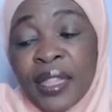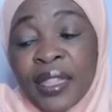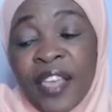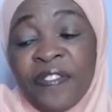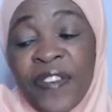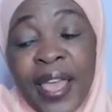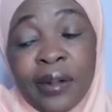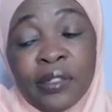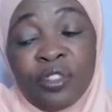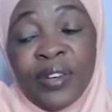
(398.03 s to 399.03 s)
they
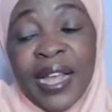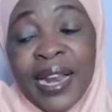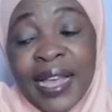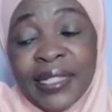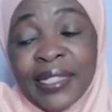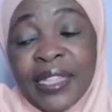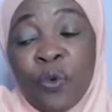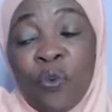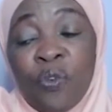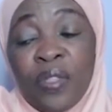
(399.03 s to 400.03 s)
fail to realize
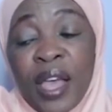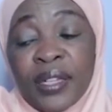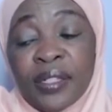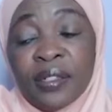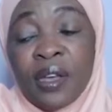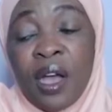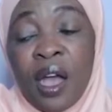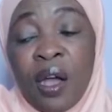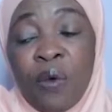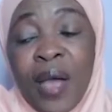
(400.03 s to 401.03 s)
that
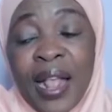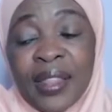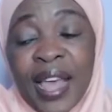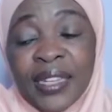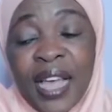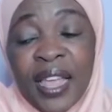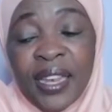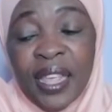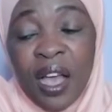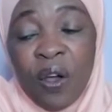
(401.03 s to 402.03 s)
while that
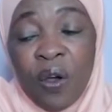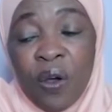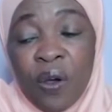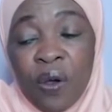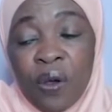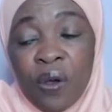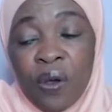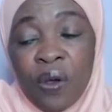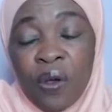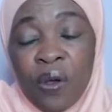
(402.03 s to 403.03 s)
idea or
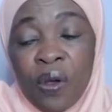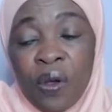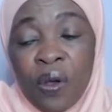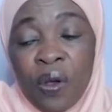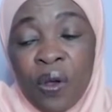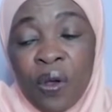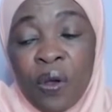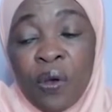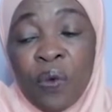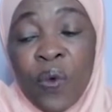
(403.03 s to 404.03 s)

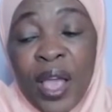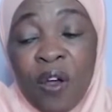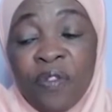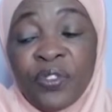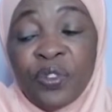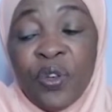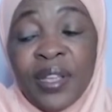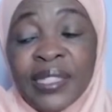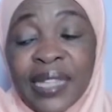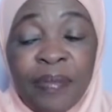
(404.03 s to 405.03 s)
way of
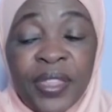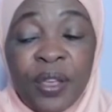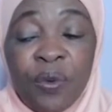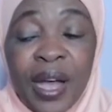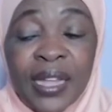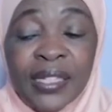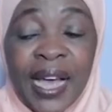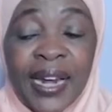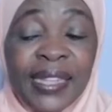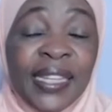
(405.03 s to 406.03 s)
doing something was
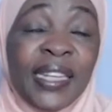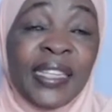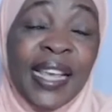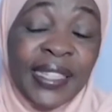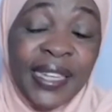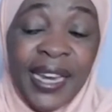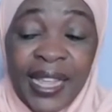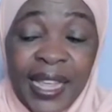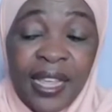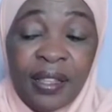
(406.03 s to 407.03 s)
an asset
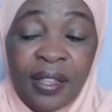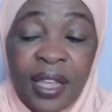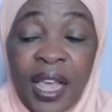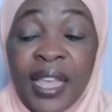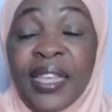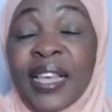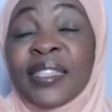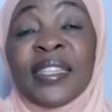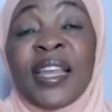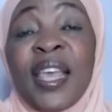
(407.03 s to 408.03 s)
yesterday
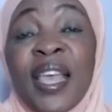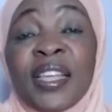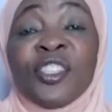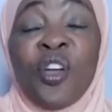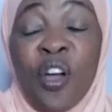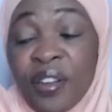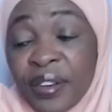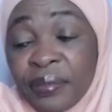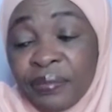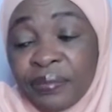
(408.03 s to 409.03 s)
is gone.